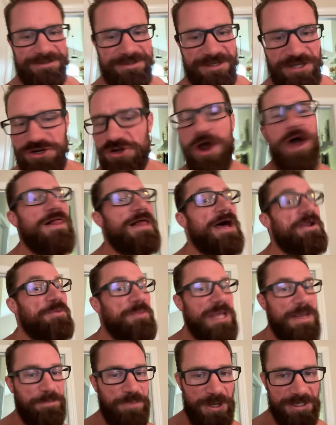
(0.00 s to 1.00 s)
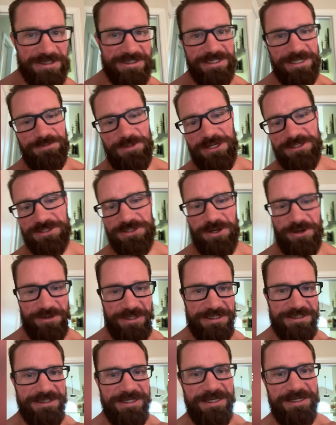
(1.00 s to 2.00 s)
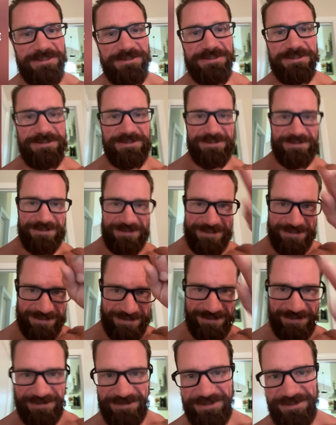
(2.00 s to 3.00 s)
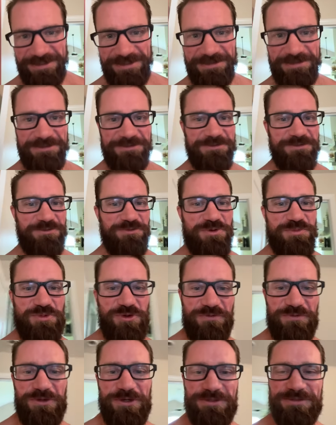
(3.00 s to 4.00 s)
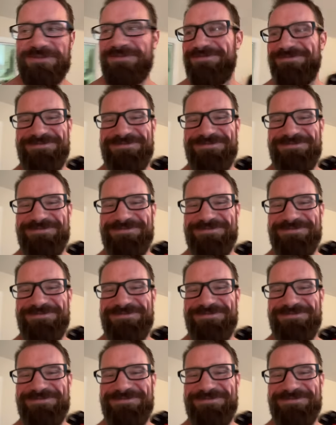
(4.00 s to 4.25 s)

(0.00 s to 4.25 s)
You're not allowed to be a pussy amongst all these things. And yes, I removed those.